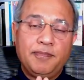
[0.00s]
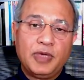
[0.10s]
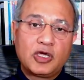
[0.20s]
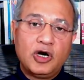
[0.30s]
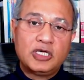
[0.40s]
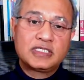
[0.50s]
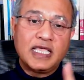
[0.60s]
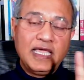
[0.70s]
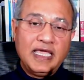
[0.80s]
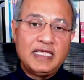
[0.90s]
because
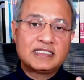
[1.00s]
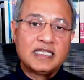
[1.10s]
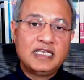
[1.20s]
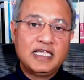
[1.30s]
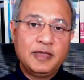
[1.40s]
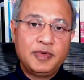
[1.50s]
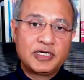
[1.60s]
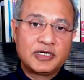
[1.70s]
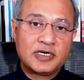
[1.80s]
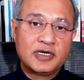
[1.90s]
ACE
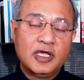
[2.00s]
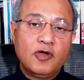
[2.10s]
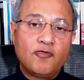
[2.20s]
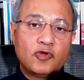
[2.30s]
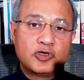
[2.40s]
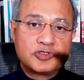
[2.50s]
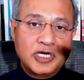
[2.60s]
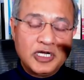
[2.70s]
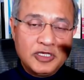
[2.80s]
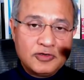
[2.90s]
inhibitor would
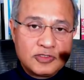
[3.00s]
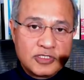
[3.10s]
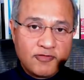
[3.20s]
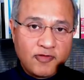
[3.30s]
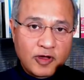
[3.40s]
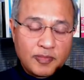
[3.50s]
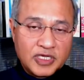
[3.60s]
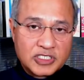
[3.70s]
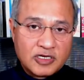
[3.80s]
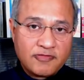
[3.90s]
reduce the
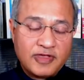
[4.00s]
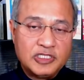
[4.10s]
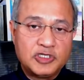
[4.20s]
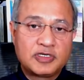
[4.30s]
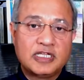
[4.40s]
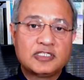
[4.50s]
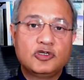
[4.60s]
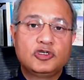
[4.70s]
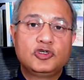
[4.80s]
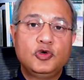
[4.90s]
formation of
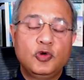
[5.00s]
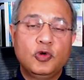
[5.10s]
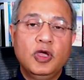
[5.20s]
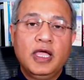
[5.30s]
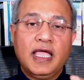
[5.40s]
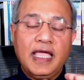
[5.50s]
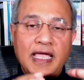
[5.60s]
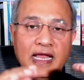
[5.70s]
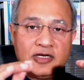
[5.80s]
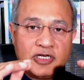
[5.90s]
angiotensin 2
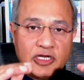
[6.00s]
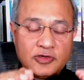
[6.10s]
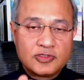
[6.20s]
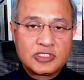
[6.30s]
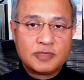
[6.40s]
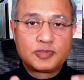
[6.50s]
and reduce the